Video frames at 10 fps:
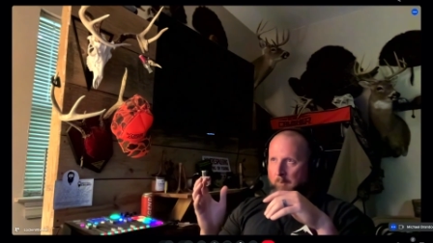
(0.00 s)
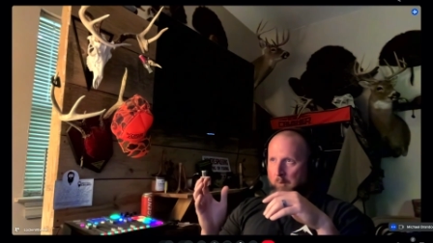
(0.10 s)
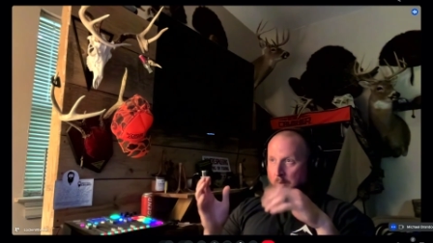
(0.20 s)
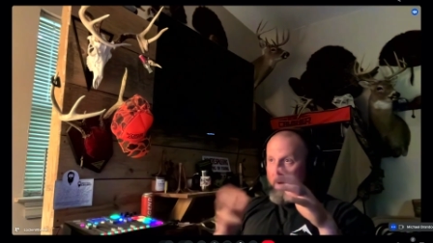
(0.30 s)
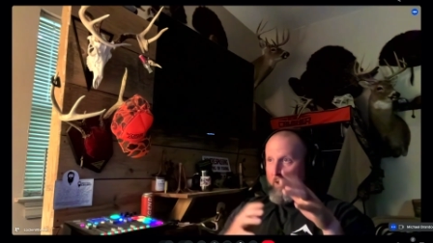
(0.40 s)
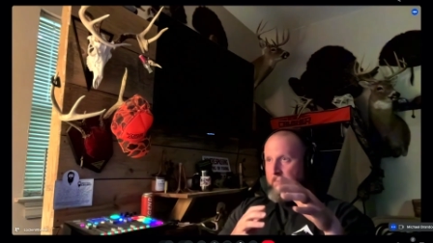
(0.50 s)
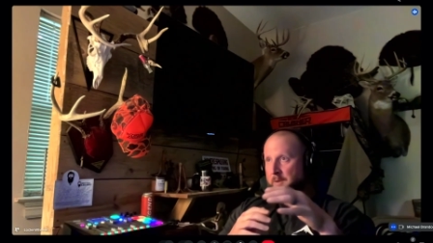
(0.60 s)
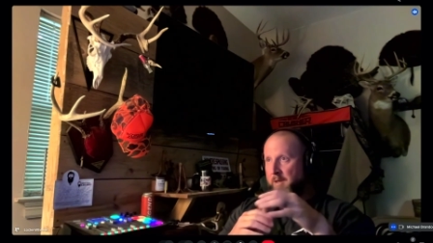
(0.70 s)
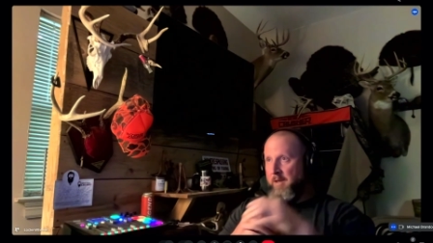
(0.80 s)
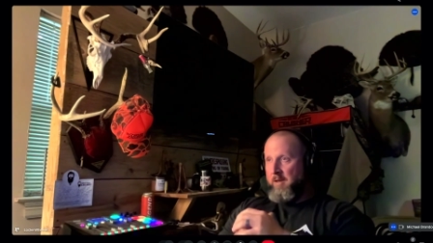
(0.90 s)
really
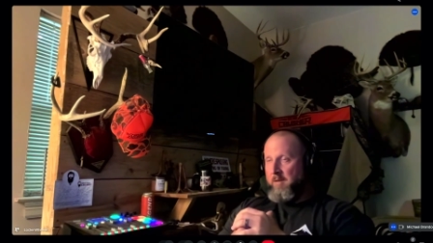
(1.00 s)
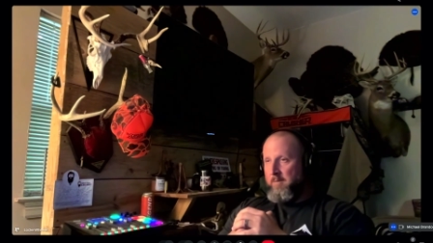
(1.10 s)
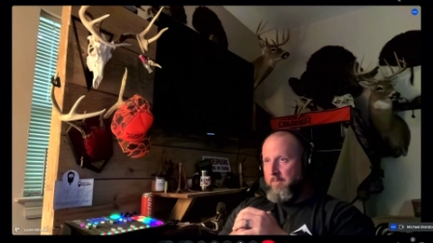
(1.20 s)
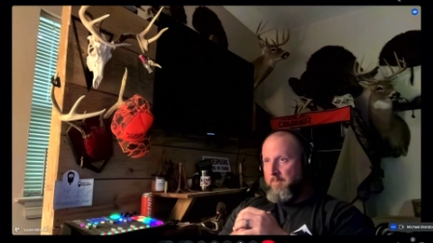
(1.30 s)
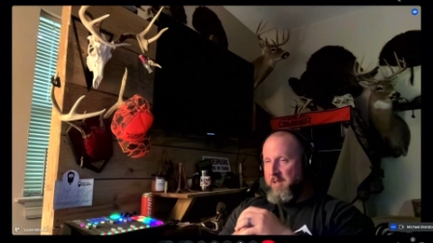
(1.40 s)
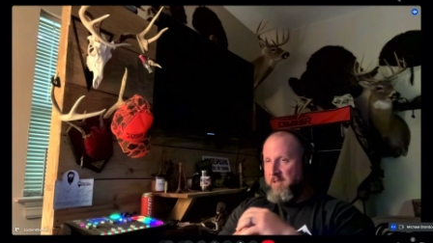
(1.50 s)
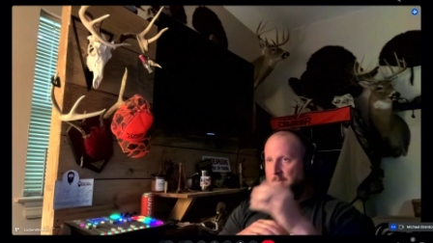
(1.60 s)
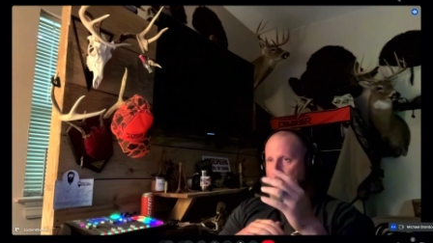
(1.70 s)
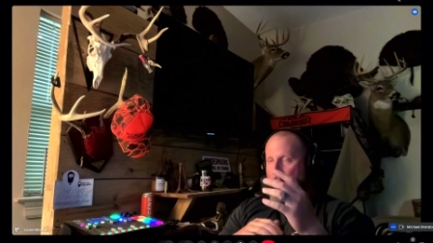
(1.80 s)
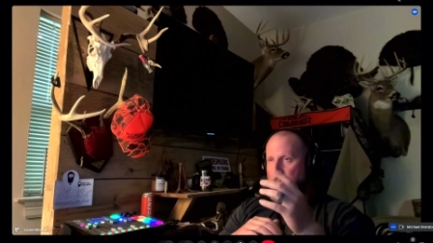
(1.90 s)
big piece of
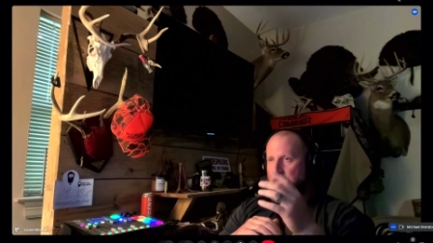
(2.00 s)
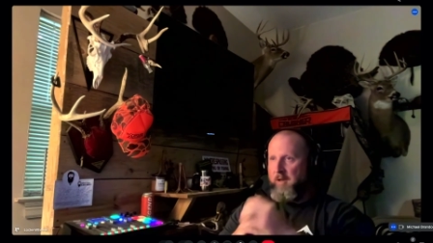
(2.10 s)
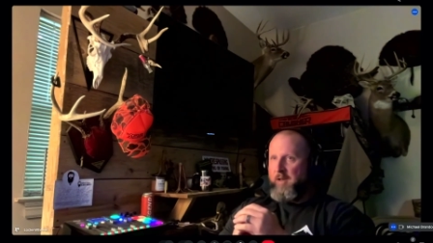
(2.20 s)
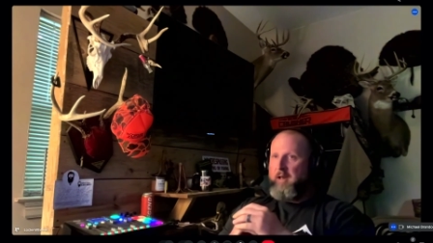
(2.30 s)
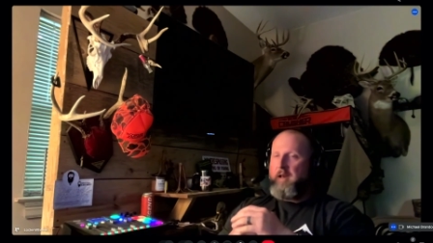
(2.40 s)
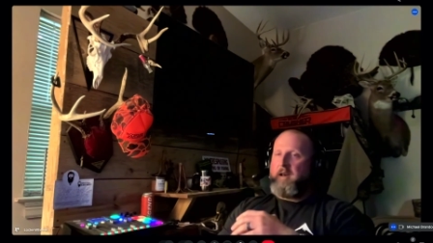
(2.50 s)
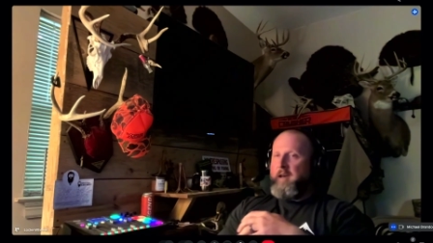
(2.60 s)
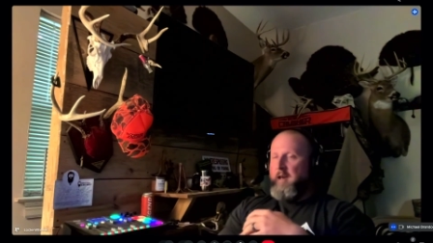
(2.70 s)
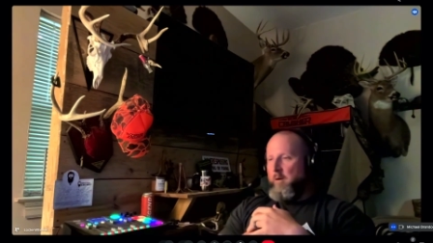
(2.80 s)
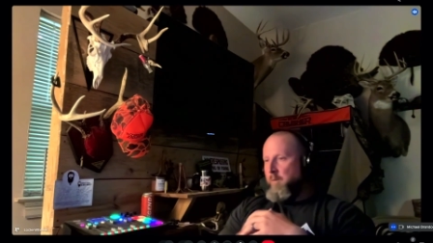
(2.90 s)
property
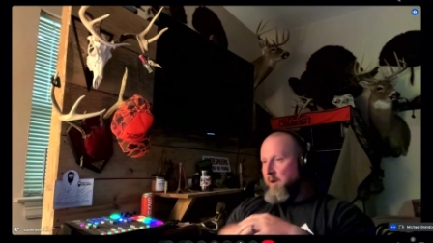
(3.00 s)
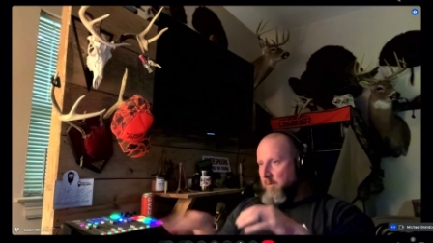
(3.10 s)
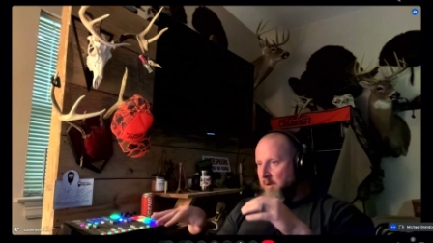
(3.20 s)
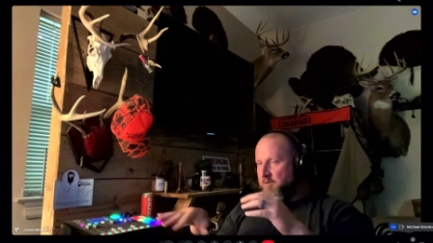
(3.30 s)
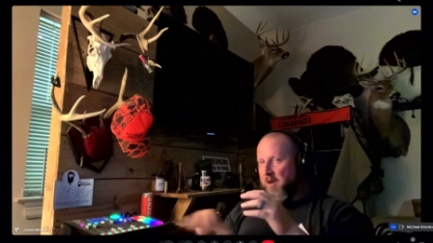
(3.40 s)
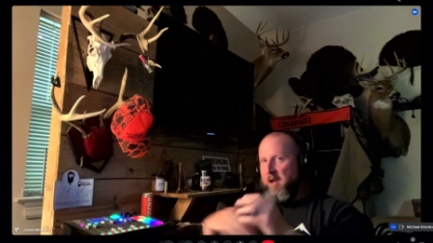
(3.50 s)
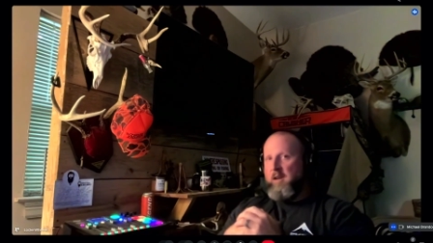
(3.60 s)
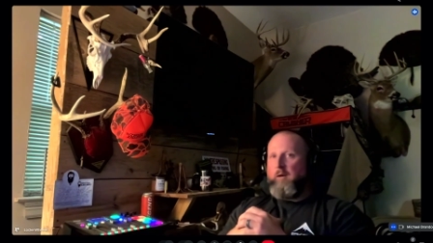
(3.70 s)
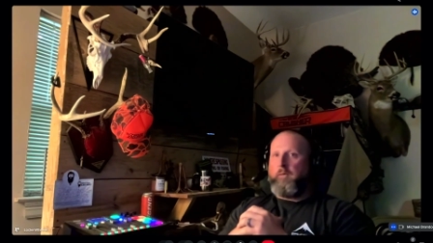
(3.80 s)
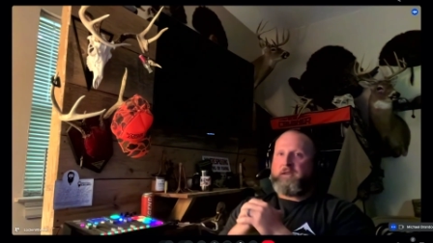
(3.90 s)
and a railroad track
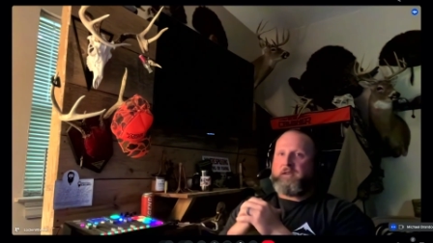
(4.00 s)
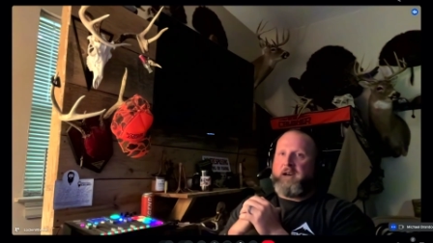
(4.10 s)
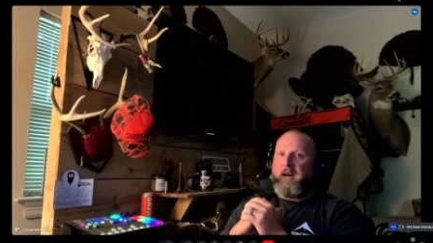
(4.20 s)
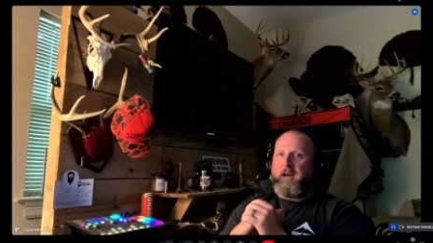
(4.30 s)
down one side.